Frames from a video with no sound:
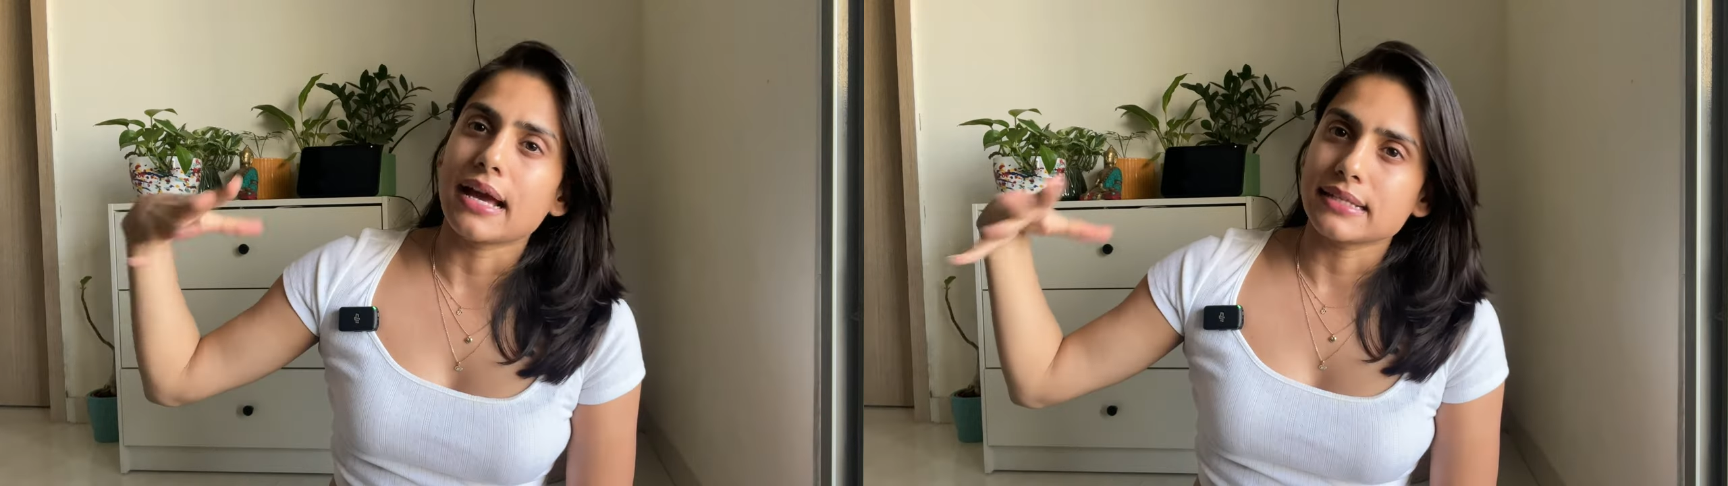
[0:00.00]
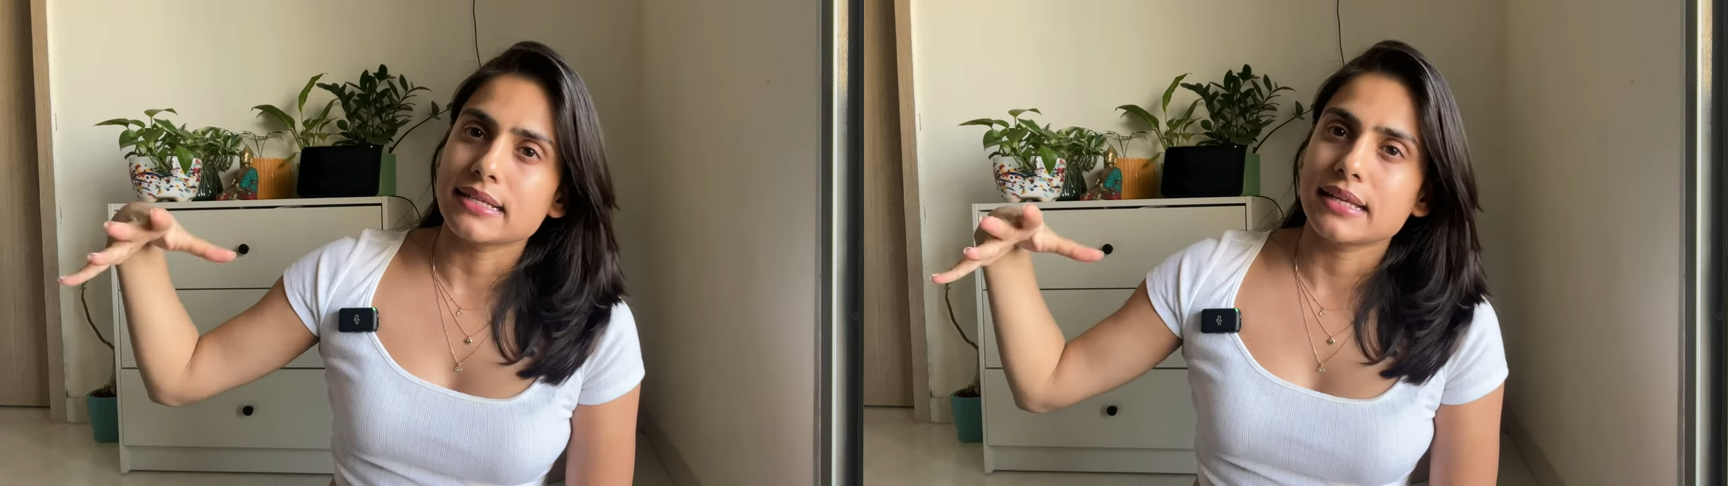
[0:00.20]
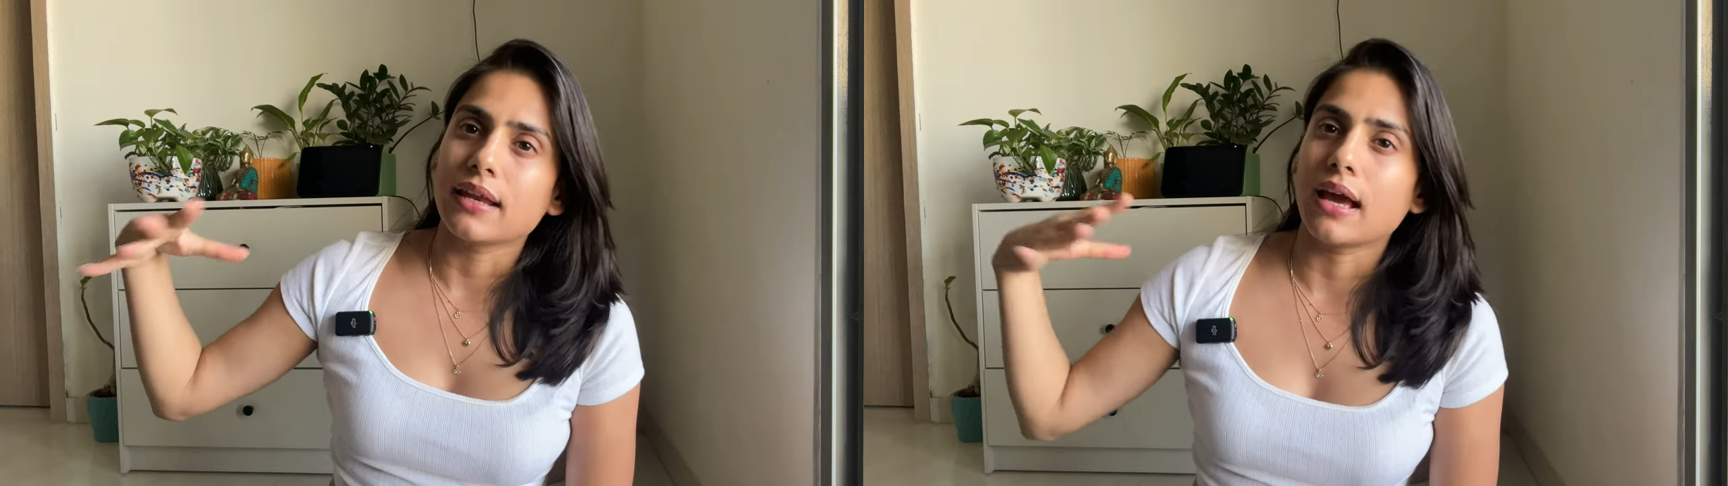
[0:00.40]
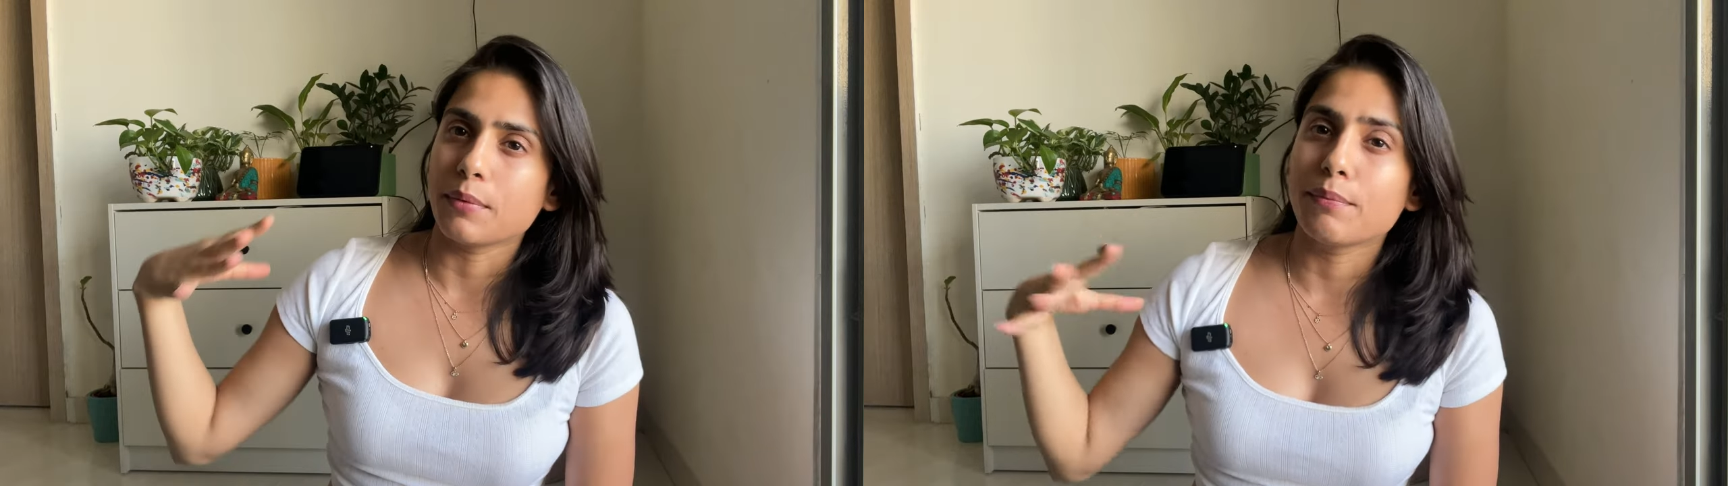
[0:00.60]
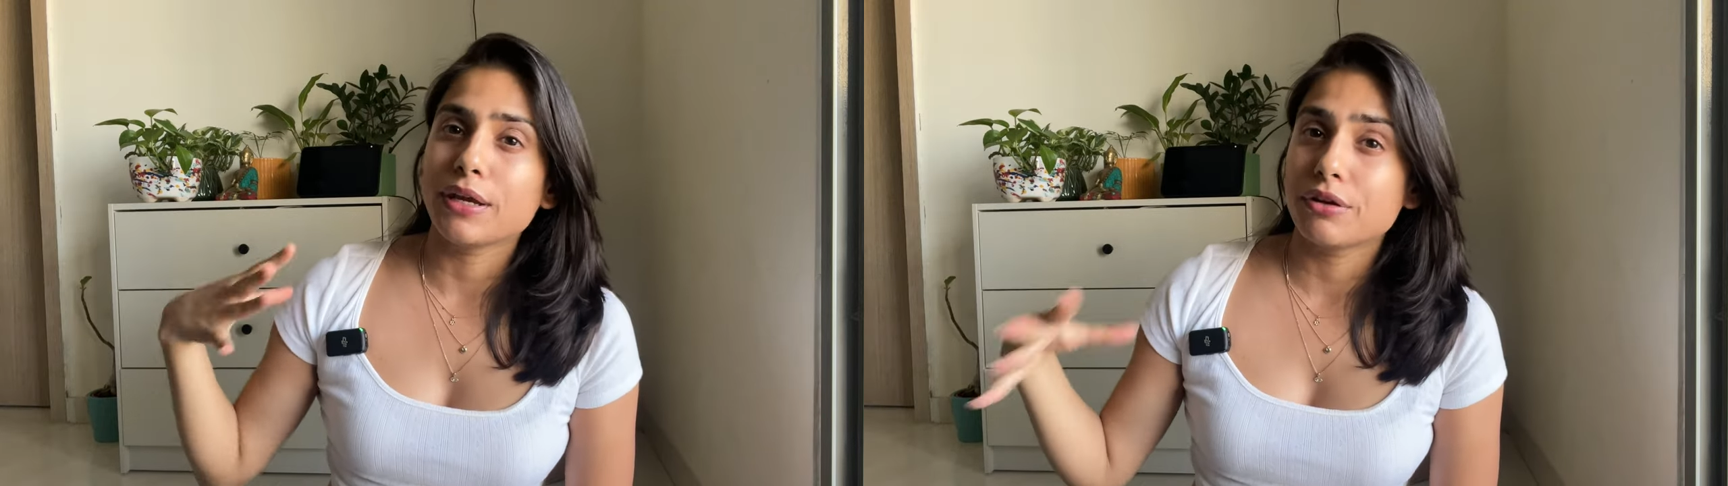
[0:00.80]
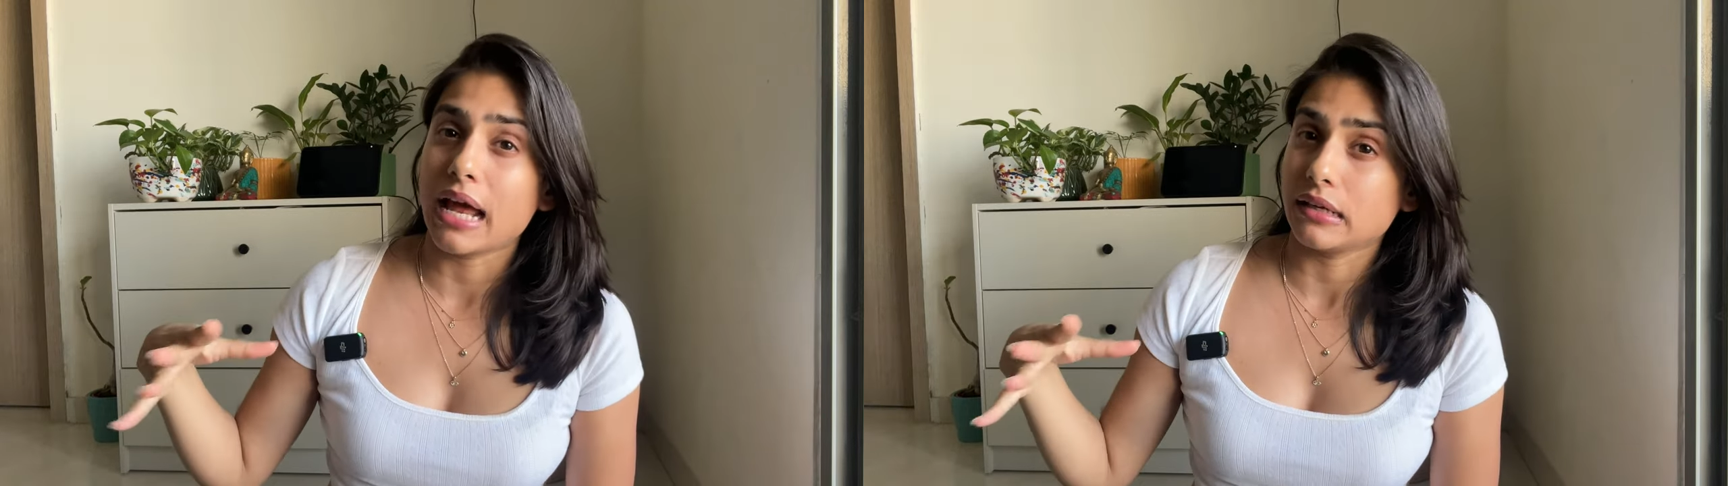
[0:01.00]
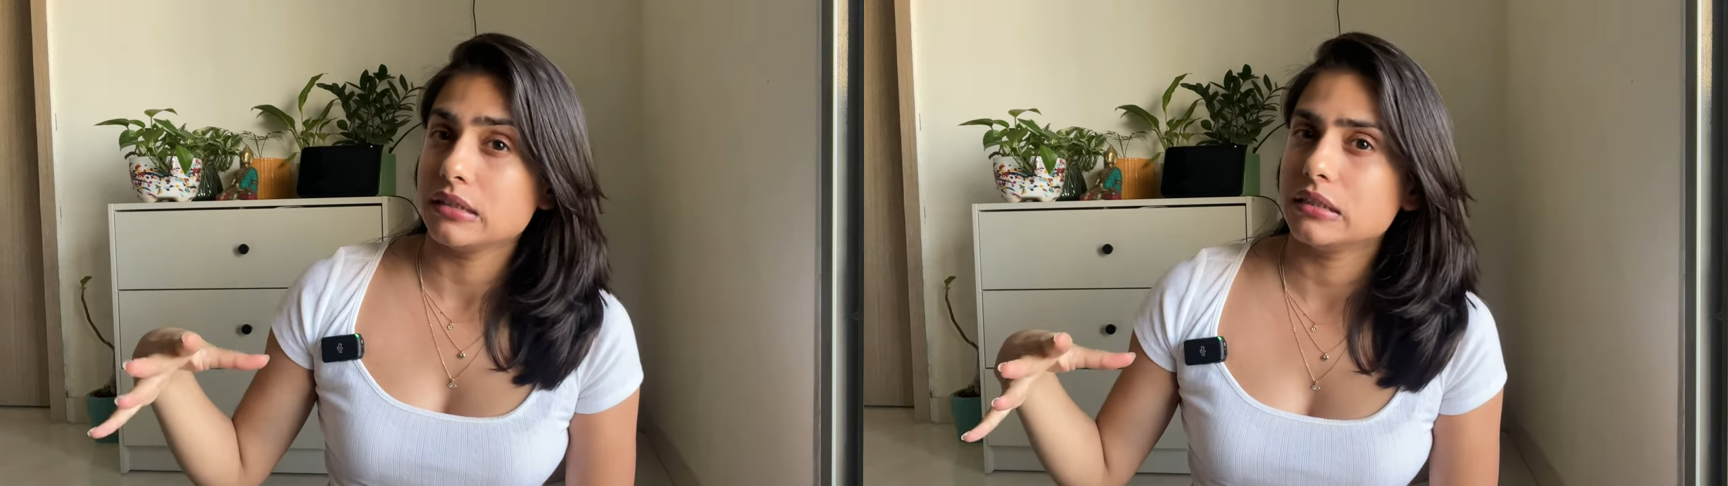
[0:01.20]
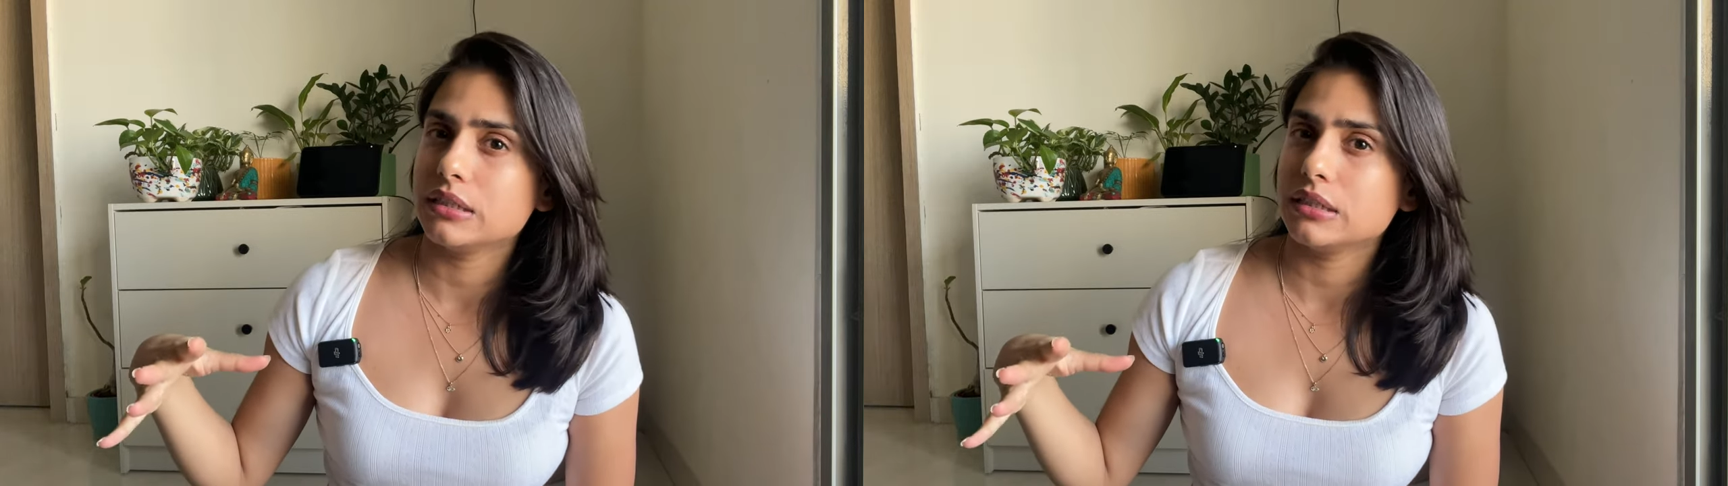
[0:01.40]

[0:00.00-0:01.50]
As I said, I'm a big reality T